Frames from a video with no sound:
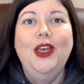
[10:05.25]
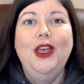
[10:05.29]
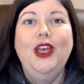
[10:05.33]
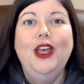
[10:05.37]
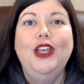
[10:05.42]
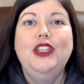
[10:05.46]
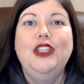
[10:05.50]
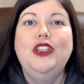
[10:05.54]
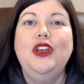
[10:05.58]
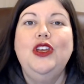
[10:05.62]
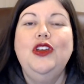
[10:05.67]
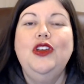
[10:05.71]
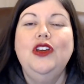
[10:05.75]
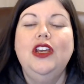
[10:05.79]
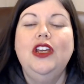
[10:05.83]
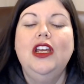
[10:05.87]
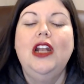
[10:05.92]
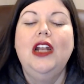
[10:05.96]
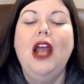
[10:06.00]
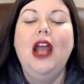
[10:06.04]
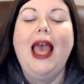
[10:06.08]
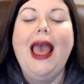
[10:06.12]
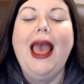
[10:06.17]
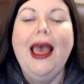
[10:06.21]
So you can
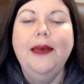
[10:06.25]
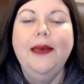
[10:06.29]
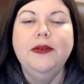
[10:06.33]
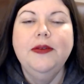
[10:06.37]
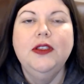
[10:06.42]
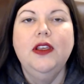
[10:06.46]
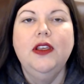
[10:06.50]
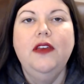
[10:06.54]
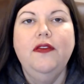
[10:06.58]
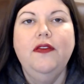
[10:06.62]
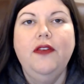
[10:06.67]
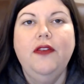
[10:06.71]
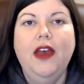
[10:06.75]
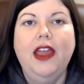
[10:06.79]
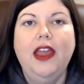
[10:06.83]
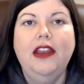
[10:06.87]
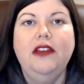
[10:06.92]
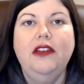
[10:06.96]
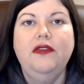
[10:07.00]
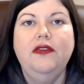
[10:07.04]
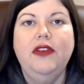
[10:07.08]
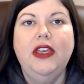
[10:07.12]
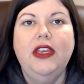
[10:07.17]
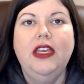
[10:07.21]
absolutely find
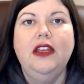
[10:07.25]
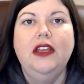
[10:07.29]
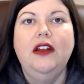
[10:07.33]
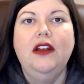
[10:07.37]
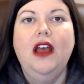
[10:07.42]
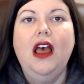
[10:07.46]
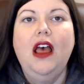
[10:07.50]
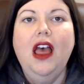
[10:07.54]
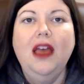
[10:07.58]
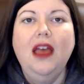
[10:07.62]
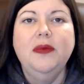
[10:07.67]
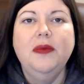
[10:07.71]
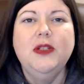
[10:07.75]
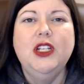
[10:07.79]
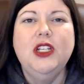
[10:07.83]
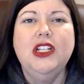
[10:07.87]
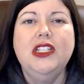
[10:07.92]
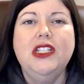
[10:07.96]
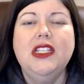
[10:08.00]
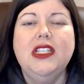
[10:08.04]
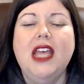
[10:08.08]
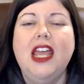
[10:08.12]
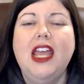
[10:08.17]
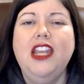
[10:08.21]
vegan options,
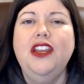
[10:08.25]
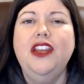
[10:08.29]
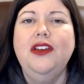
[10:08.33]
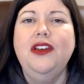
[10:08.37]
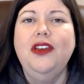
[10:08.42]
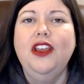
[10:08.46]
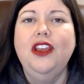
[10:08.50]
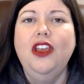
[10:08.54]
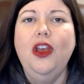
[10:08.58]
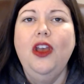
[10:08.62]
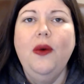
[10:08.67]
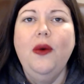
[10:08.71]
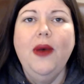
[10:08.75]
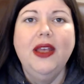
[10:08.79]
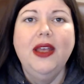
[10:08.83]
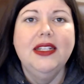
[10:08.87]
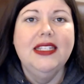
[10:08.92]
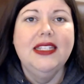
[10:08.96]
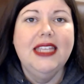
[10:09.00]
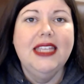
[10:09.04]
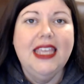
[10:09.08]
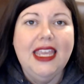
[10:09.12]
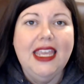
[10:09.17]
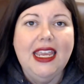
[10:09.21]
and you can go out
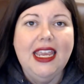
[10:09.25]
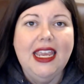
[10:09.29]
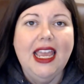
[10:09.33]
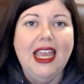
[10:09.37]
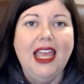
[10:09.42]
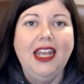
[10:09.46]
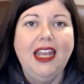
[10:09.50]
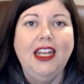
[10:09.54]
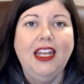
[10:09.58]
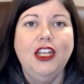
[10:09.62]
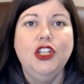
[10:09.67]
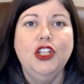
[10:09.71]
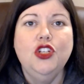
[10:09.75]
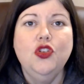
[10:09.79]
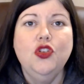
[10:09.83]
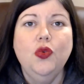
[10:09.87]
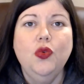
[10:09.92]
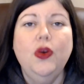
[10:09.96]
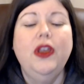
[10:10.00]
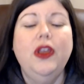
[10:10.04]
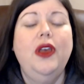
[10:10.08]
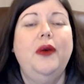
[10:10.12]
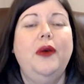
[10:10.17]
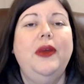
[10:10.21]
to eat and enjoy
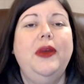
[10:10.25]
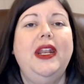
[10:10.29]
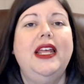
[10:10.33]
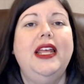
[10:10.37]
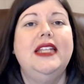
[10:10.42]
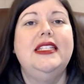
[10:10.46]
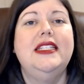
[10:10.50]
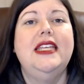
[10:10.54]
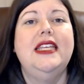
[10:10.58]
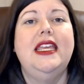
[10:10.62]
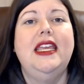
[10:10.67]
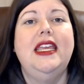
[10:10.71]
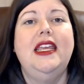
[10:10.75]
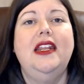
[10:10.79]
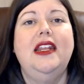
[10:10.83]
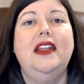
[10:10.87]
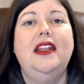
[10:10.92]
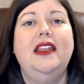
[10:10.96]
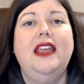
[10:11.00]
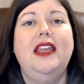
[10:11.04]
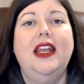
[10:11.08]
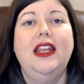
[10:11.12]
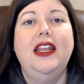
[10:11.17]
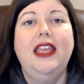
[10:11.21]
going out to eat
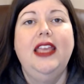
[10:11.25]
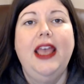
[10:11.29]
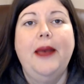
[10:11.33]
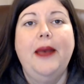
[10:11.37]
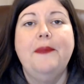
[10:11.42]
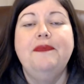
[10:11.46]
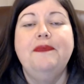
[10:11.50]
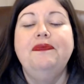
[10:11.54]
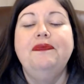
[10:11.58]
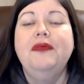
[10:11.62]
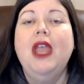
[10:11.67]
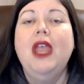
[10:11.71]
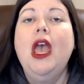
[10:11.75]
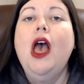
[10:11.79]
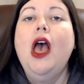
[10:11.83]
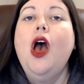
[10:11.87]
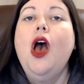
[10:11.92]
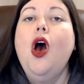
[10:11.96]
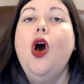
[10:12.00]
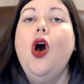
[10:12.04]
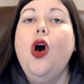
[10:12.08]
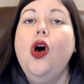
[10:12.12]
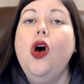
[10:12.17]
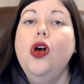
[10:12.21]
yet again.
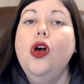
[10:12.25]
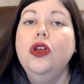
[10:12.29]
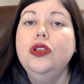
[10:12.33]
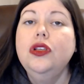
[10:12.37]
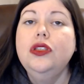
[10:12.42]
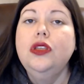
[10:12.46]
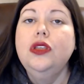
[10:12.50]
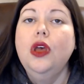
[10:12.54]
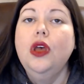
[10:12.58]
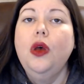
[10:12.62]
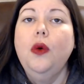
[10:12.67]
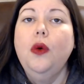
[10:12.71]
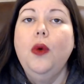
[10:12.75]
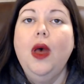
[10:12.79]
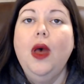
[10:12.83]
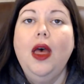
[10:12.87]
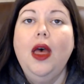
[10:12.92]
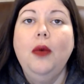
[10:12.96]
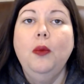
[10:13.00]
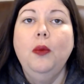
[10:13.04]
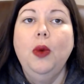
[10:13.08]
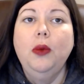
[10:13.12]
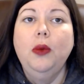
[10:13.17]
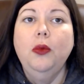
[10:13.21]
Also,
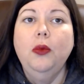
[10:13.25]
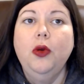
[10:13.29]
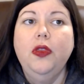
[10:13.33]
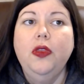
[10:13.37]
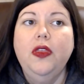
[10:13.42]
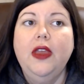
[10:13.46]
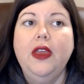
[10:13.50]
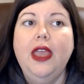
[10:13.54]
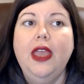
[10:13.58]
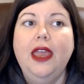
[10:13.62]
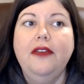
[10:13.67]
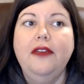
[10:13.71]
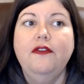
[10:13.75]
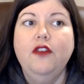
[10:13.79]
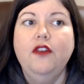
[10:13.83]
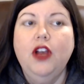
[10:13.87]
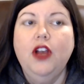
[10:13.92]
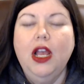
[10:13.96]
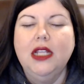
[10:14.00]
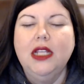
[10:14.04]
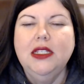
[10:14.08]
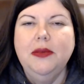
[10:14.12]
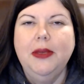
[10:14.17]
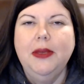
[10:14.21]
one more thing I
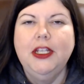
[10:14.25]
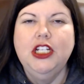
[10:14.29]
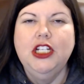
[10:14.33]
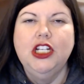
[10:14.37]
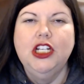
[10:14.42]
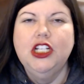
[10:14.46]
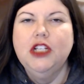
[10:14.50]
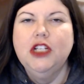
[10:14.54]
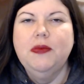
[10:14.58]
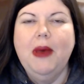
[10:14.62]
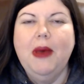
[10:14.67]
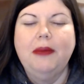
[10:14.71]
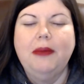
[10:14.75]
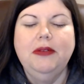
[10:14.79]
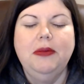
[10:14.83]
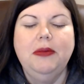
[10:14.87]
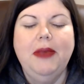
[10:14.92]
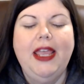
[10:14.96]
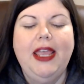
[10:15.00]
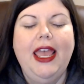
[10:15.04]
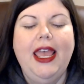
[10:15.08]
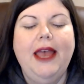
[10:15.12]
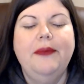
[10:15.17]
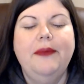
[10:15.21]
forgot to mention, just popped in my
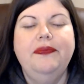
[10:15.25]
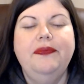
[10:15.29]
head.